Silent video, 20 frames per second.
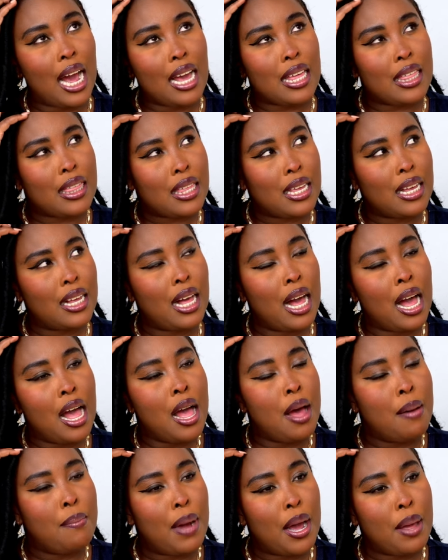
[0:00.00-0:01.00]
I think
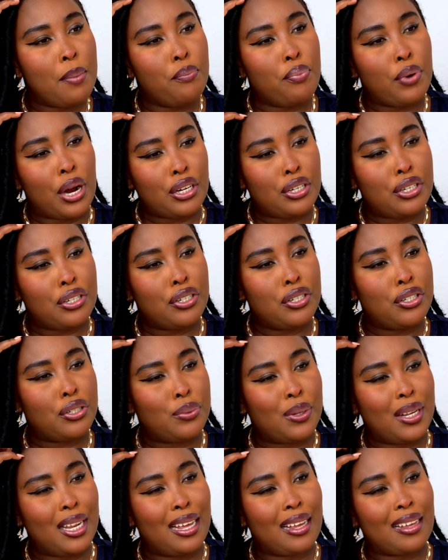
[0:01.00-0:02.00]
my impressions
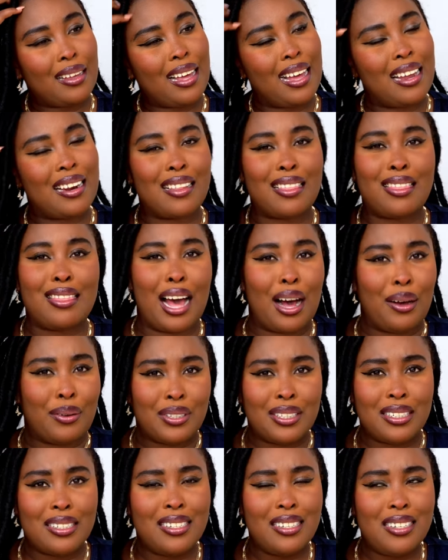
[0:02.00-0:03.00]
were like at
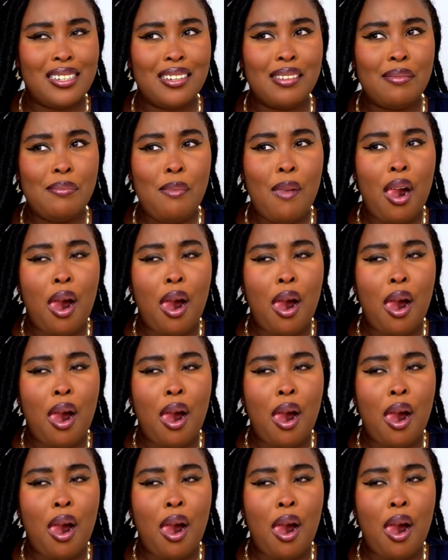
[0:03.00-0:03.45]
1,000